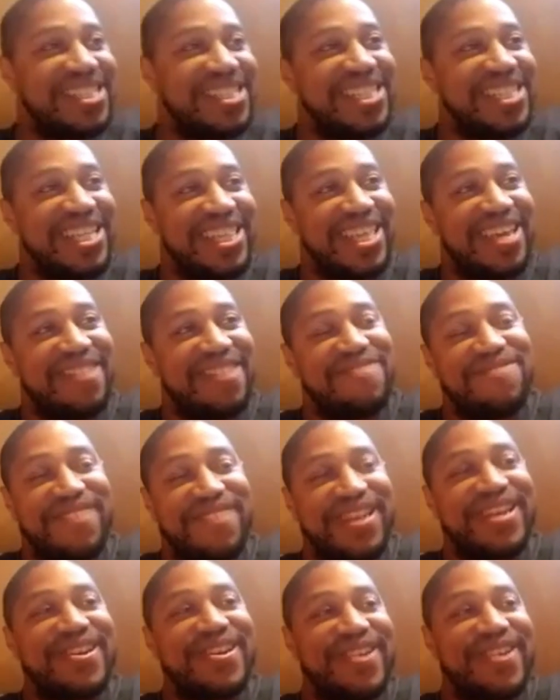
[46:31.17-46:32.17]
think
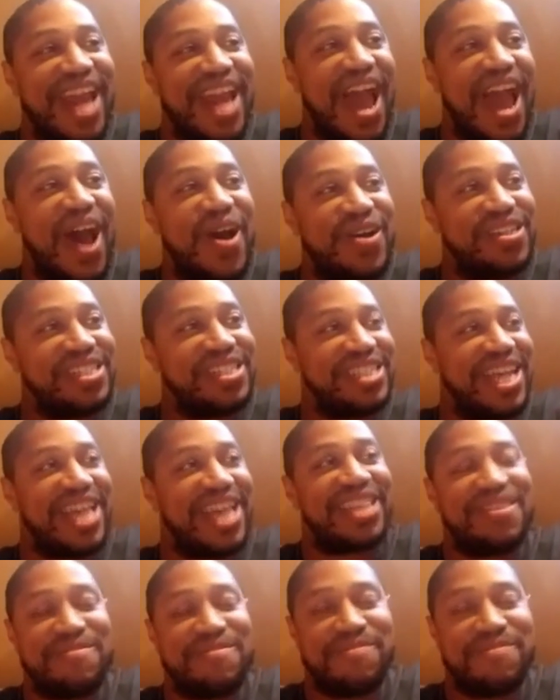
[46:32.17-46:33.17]
figure it out is like
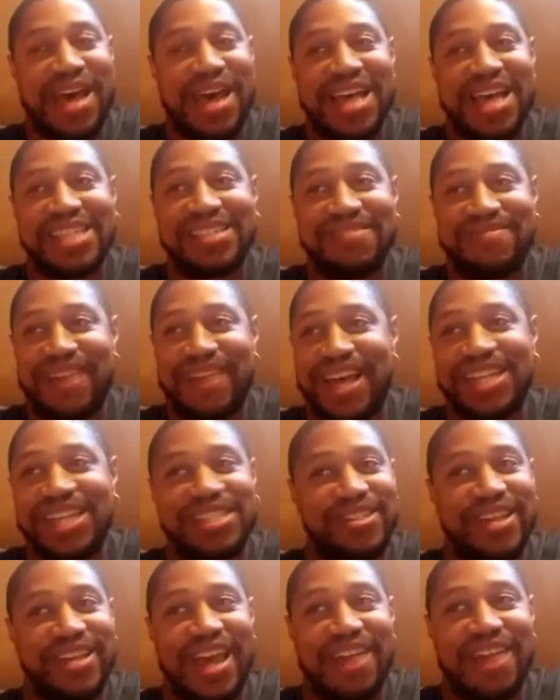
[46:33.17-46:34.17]
the best advice you
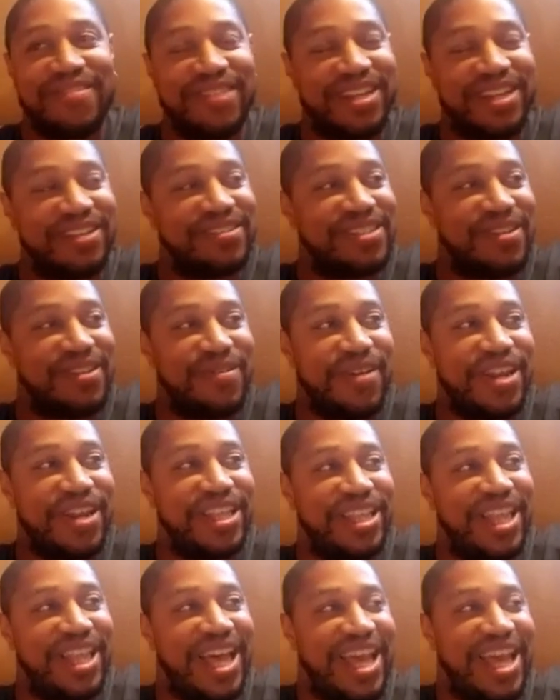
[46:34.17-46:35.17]
can ever give someone
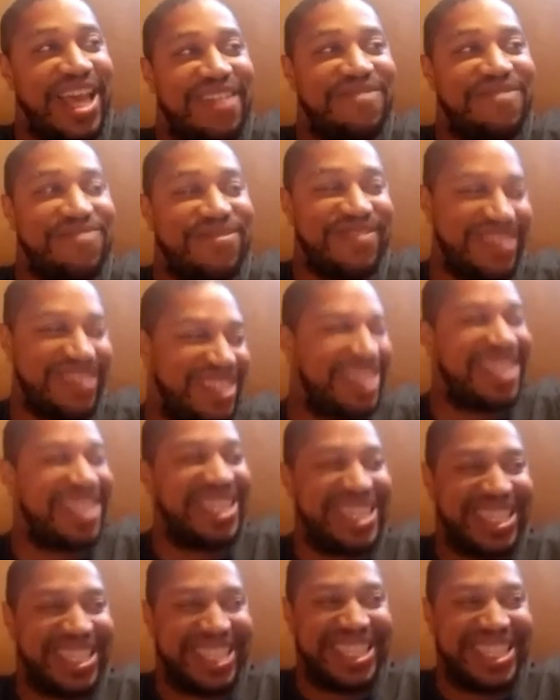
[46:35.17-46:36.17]
in
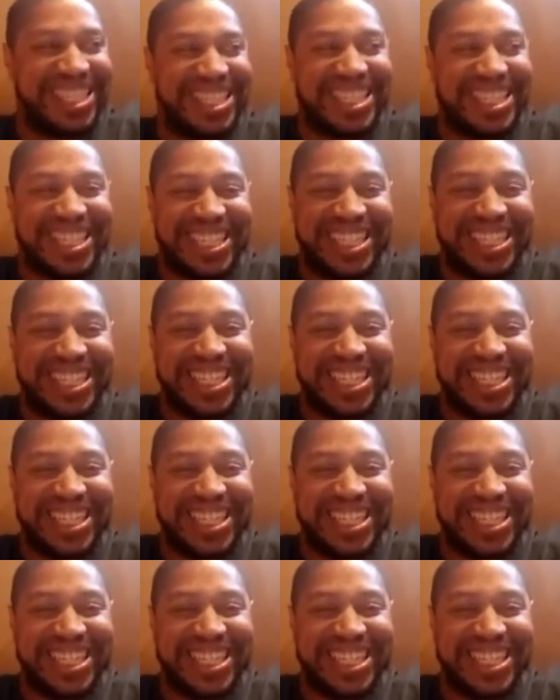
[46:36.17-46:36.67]
life.